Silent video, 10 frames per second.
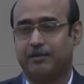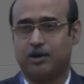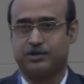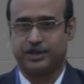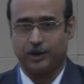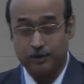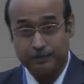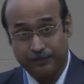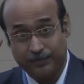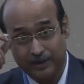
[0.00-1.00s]
about zero,
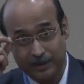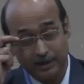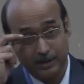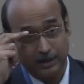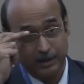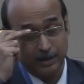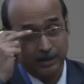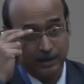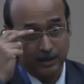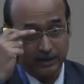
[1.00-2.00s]

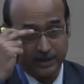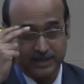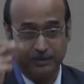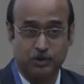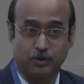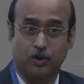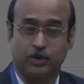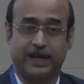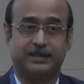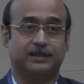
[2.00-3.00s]
they seem to
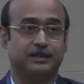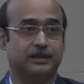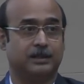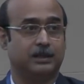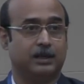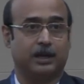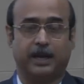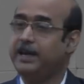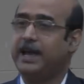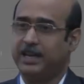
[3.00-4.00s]
know that
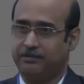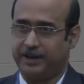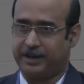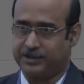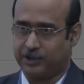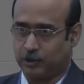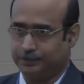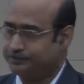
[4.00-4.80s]
India invented zero.